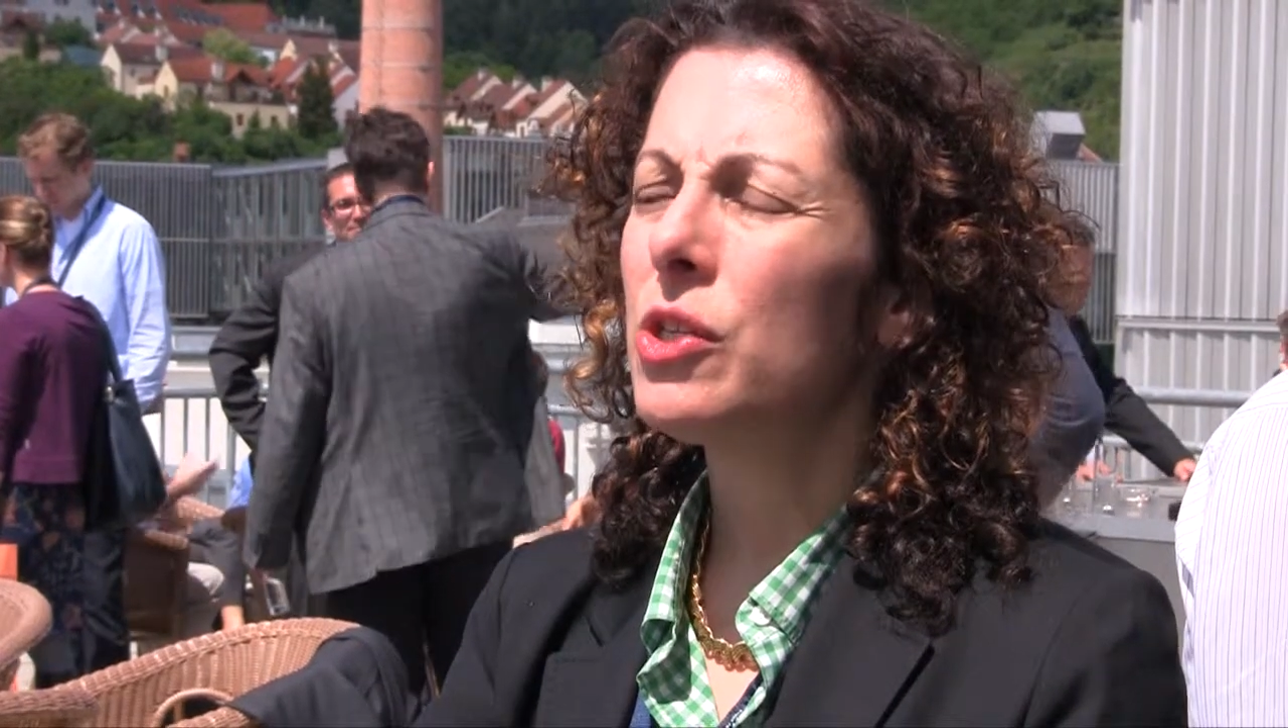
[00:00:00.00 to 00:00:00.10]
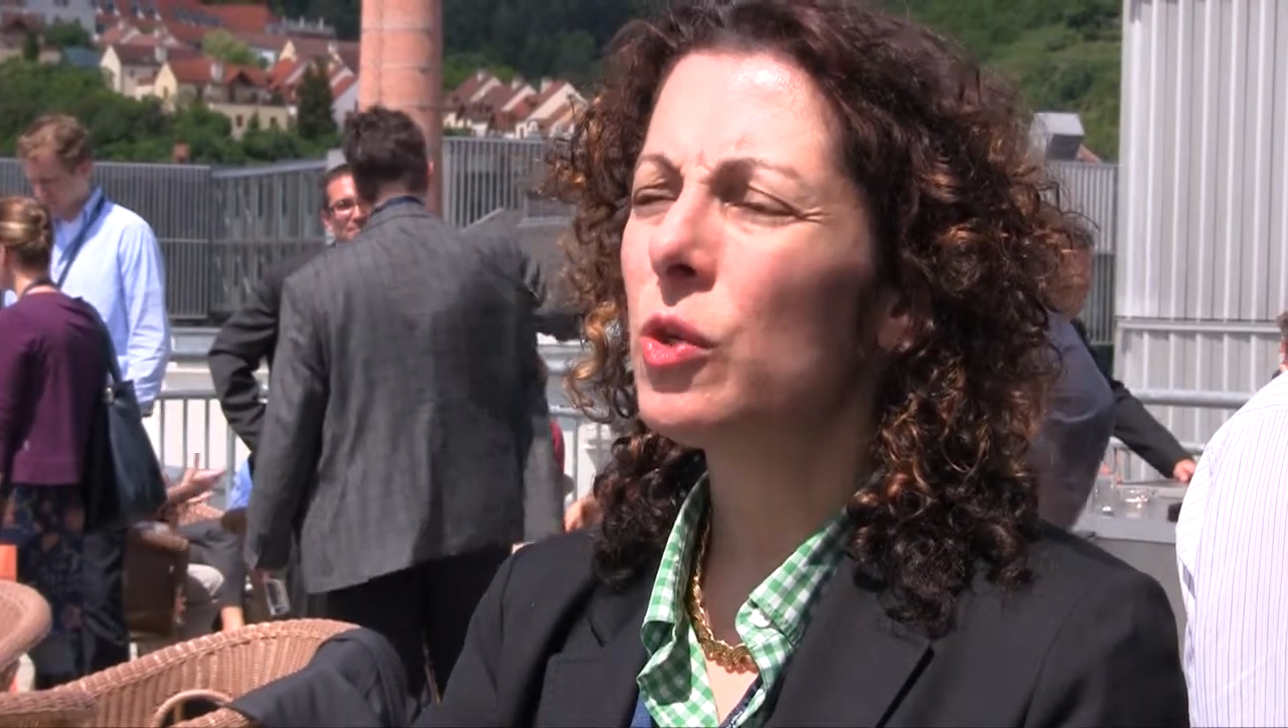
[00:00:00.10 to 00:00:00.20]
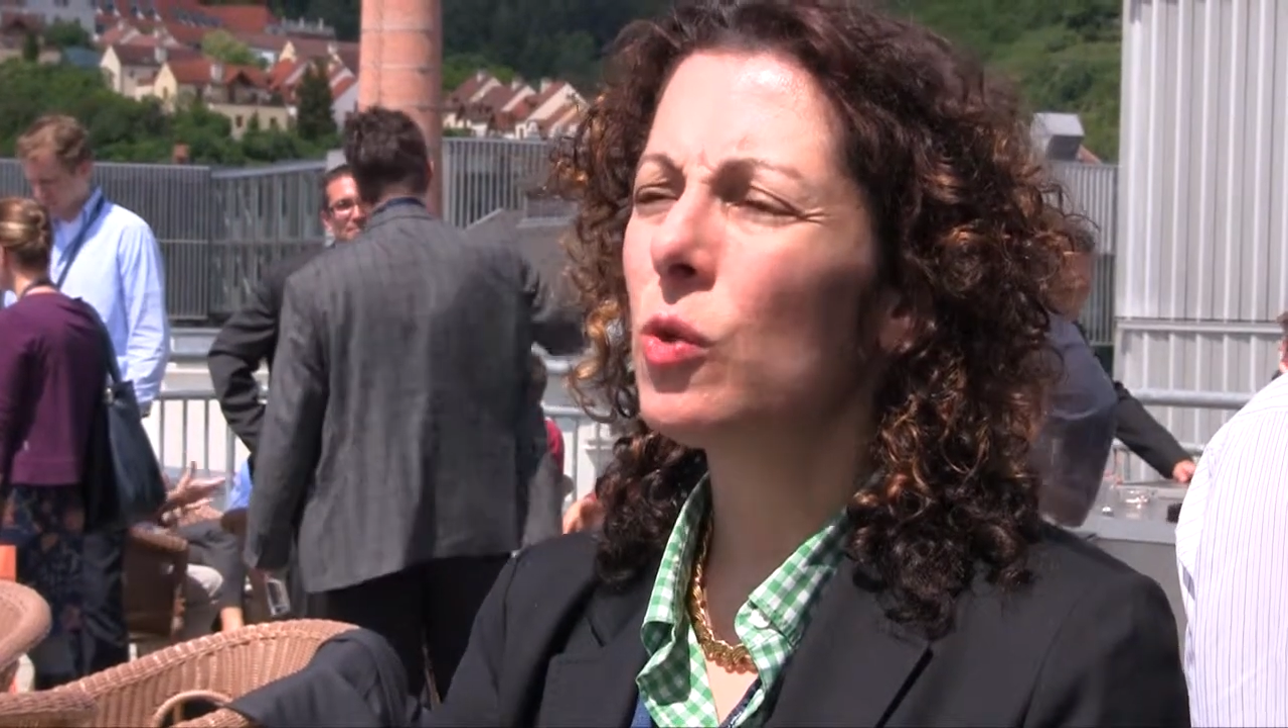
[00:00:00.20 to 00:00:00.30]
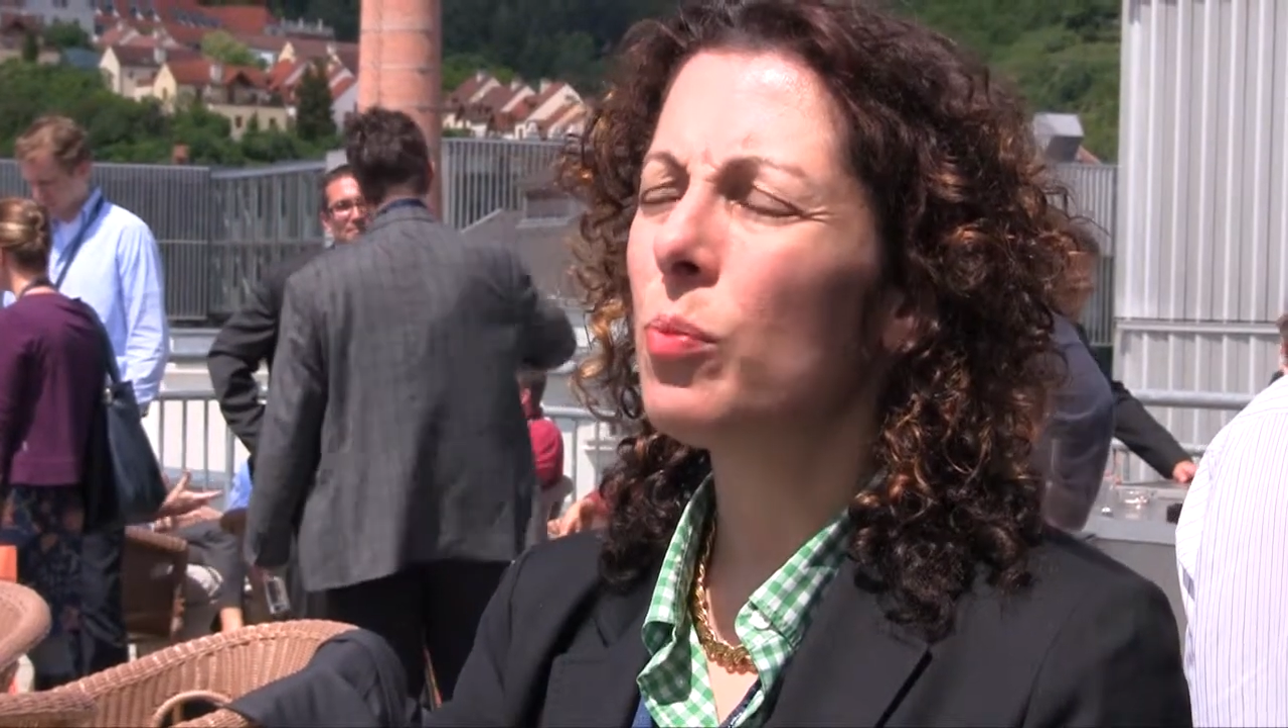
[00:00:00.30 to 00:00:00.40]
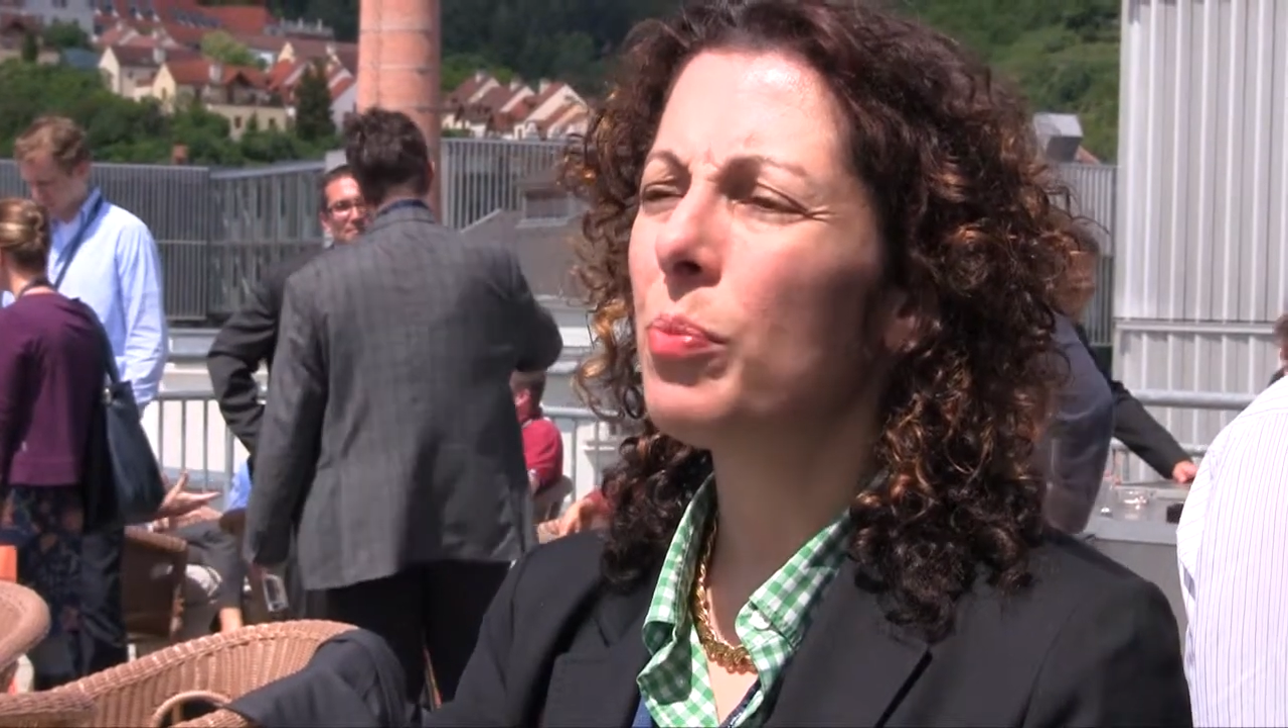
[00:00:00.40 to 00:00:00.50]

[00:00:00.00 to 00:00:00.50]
to